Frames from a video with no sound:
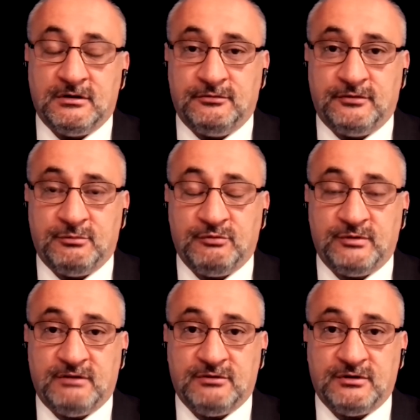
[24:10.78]
some of
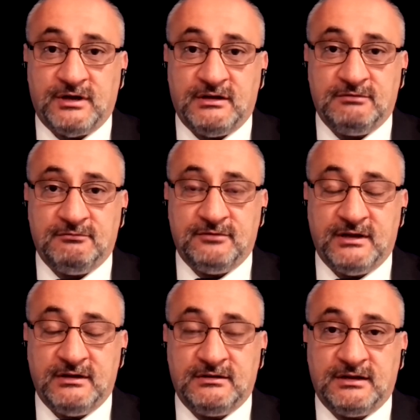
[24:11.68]
them that were not even
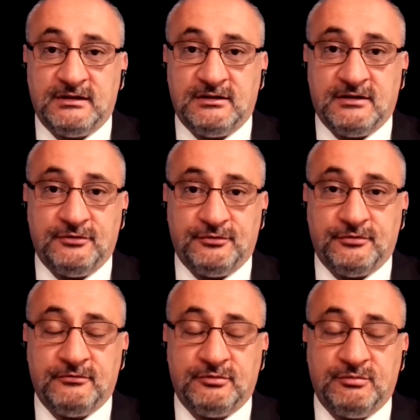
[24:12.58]
vetted, that did not
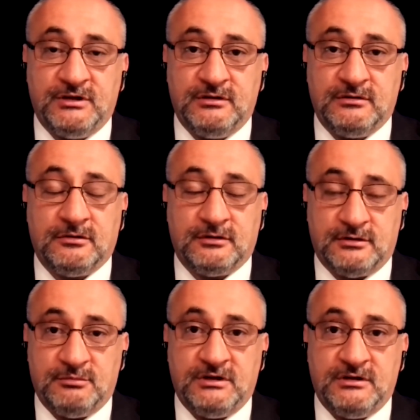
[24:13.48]
deserve to be here, are
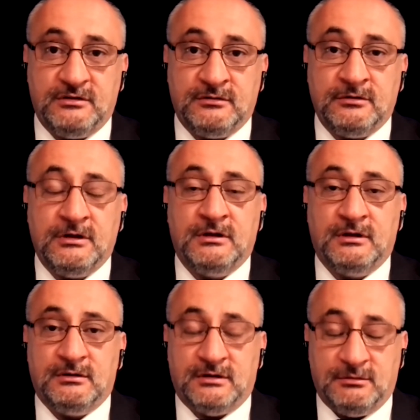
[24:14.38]
going to be here.
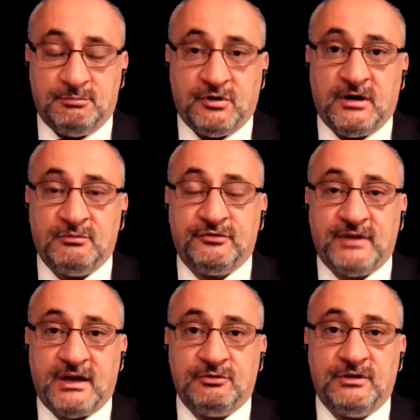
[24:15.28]
The problem is
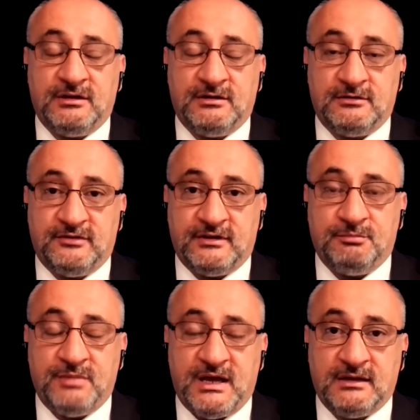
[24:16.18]
now you cannot send
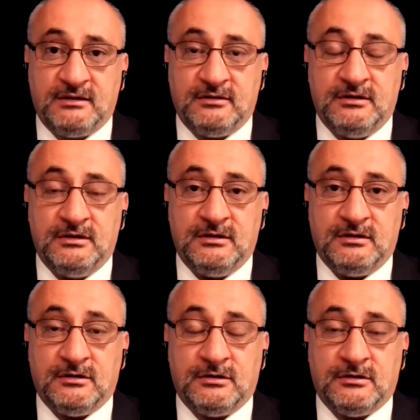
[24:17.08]
them back.
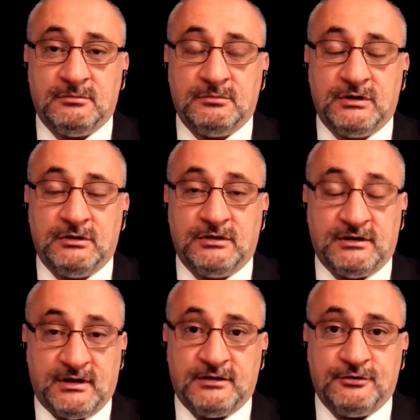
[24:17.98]
They're
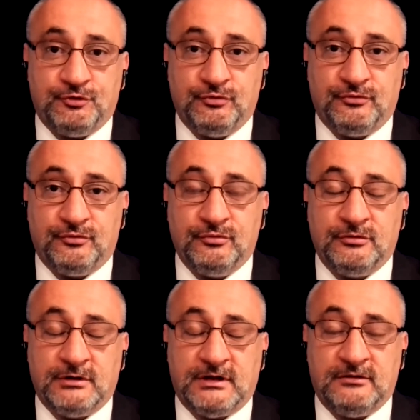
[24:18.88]
not going to choose to do it
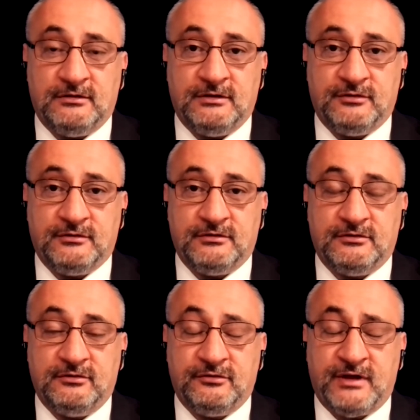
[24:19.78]
until, at least under
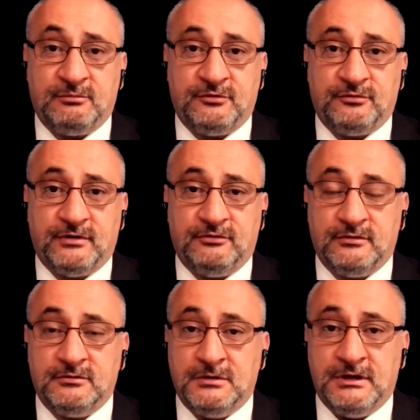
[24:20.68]
this
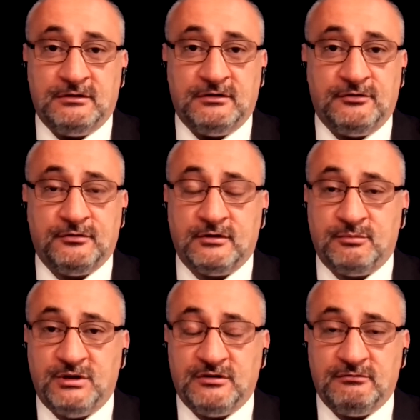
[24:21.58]
administration. These are going
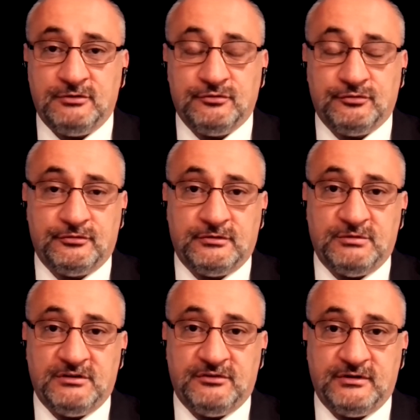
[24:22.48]
to be individuals who are going to
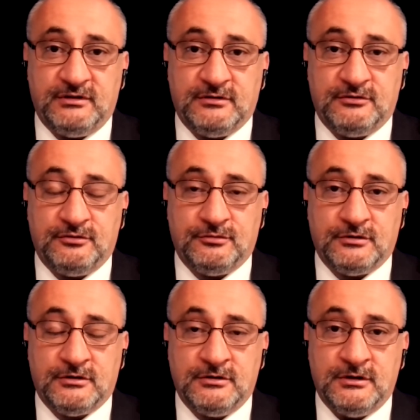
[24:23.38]
be sitting on your,